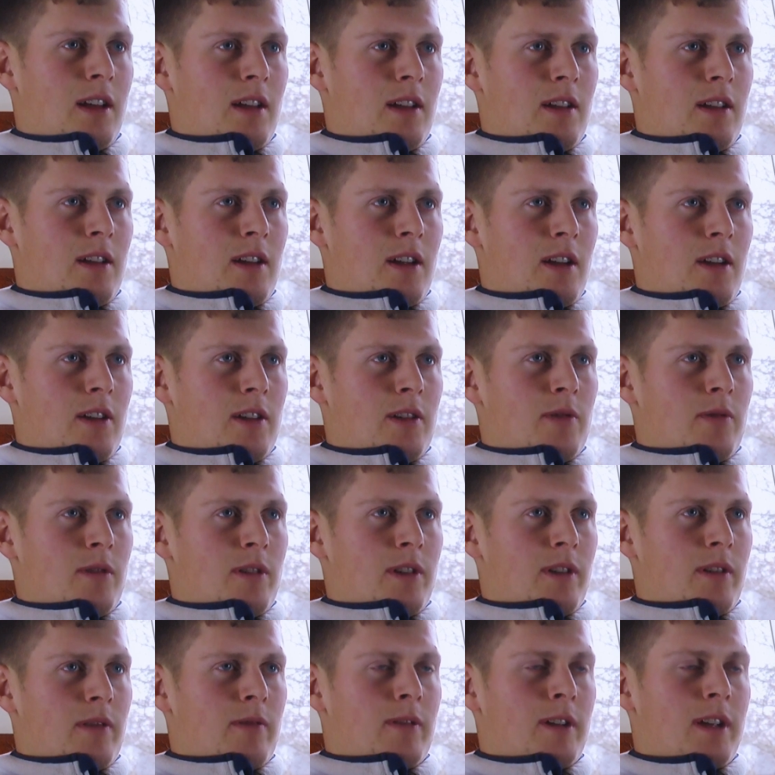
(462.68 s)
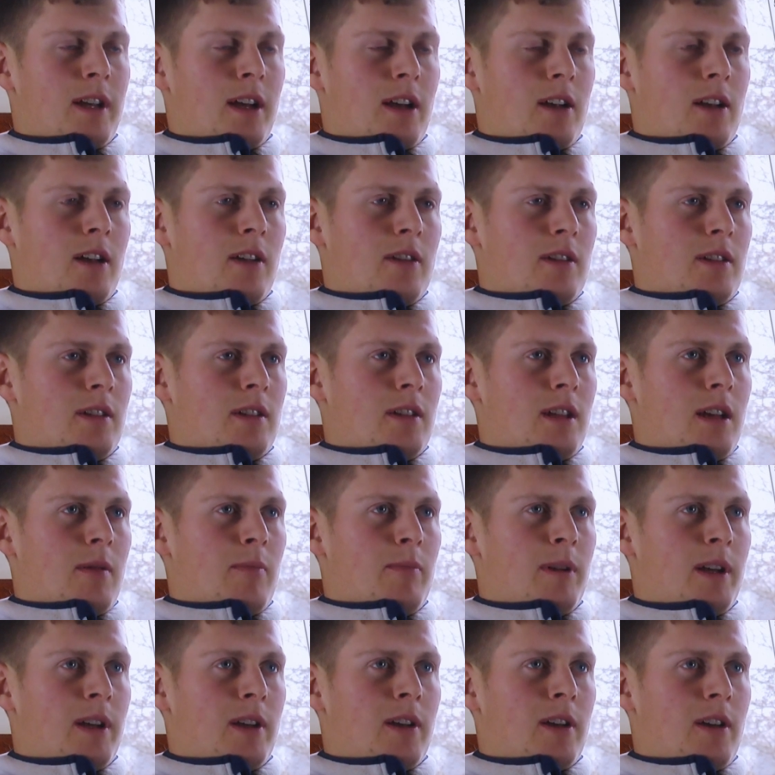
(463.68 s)
you know, I just want to get closer to that
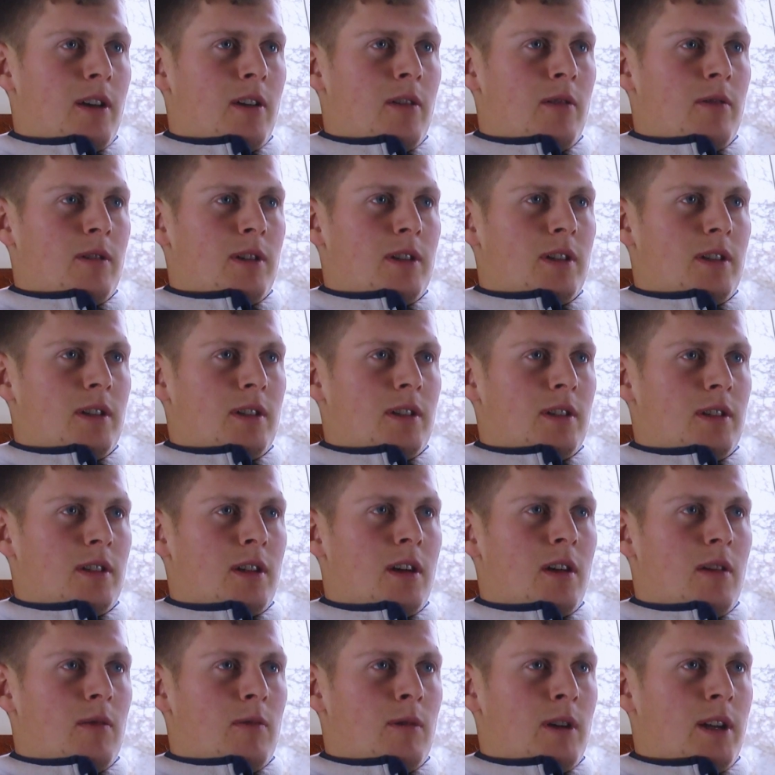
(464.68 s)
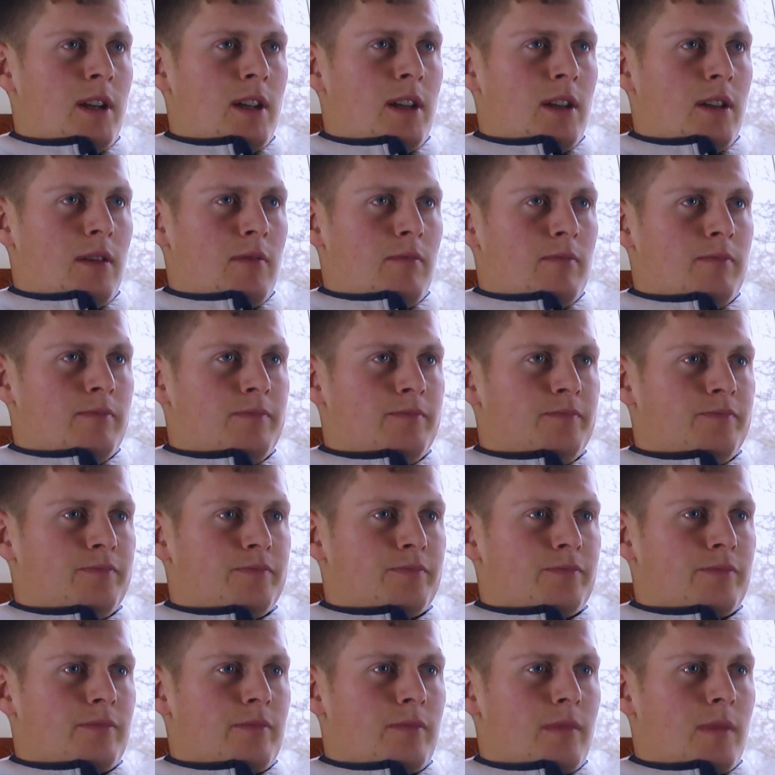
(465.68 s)
big goal, which is to start winning and
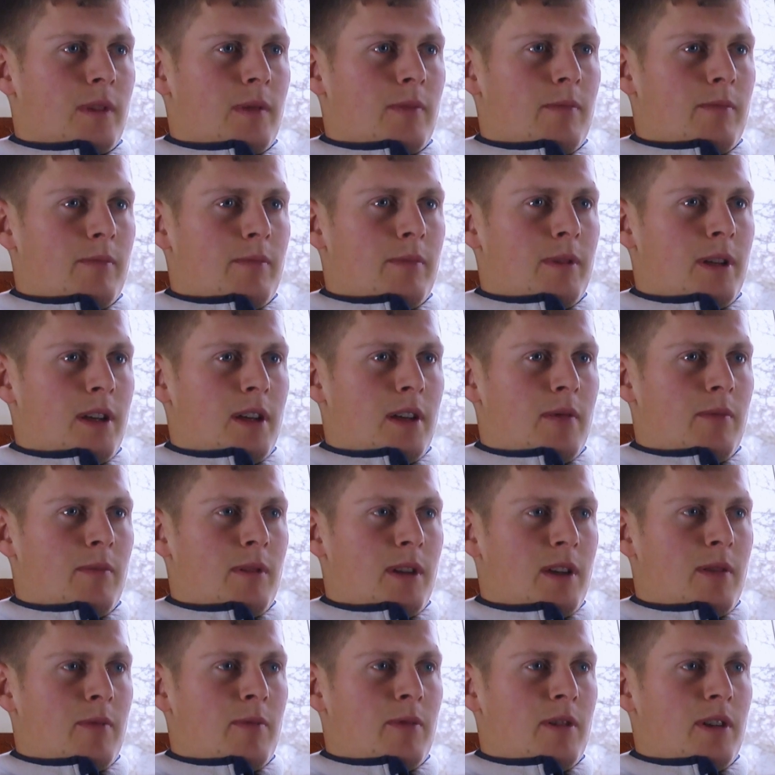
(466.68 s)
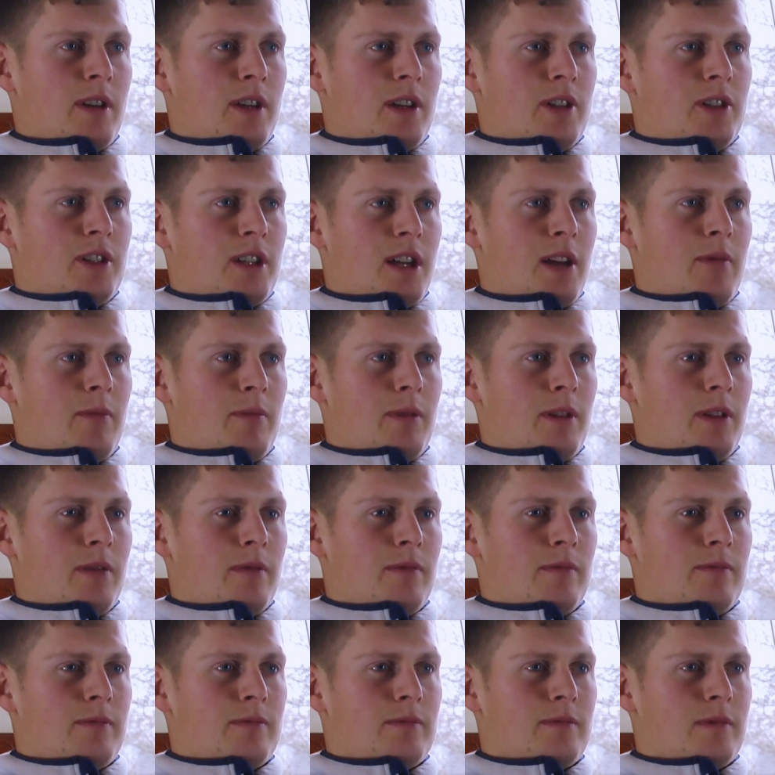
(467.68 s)
be a British champion.
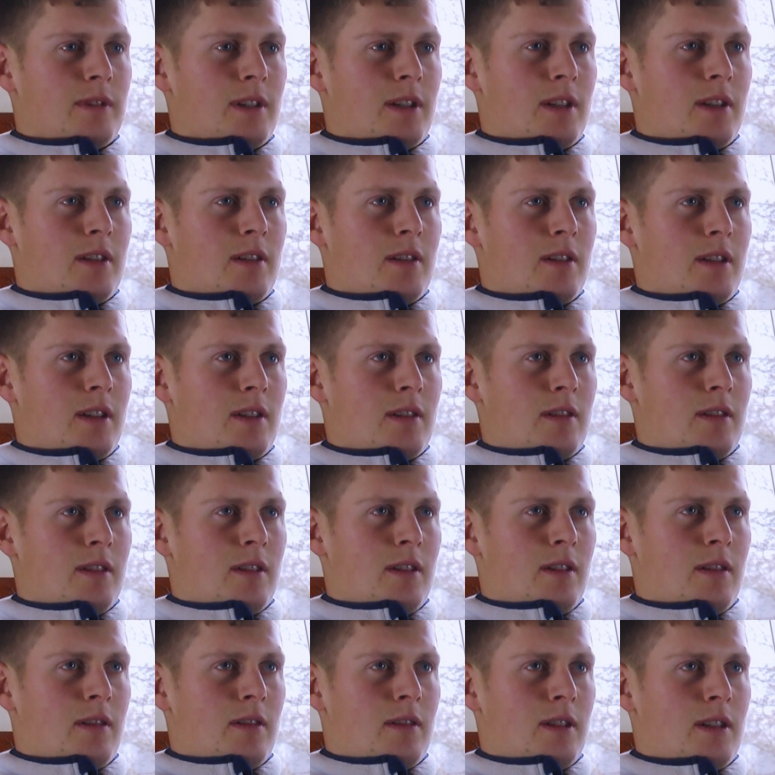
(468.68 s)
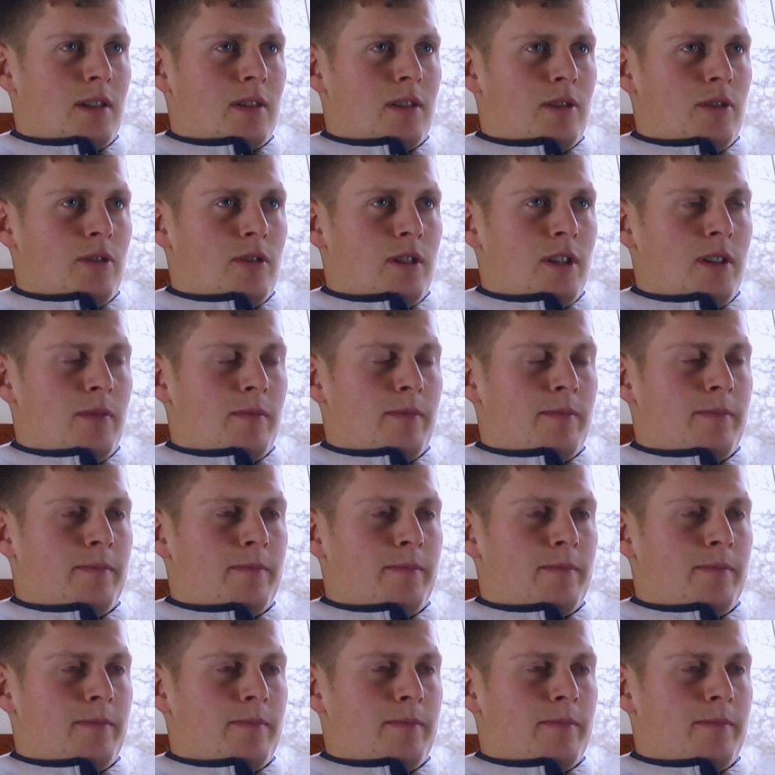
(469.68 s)
That's the dream.